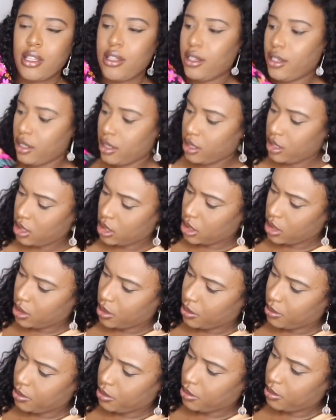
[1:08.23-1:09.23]

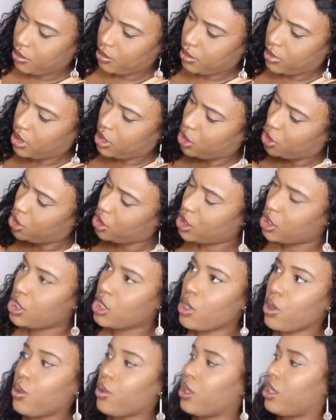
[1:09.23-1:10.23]
and it's just
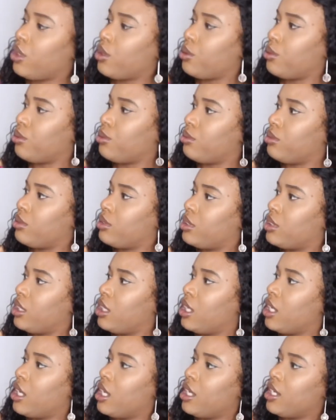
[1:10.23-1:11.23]
so cute,
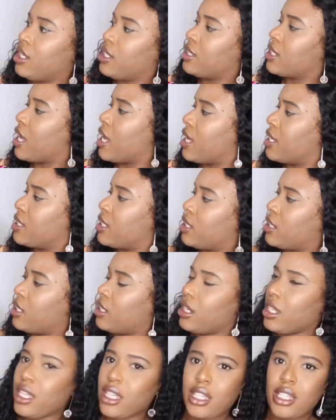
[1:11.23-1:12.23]
and it ties at the
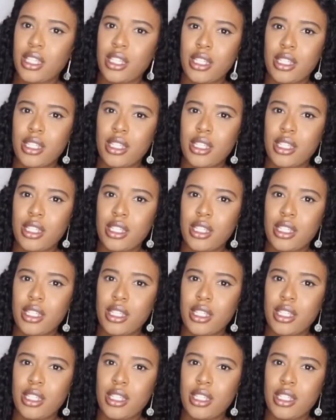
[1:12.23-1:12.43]
neck.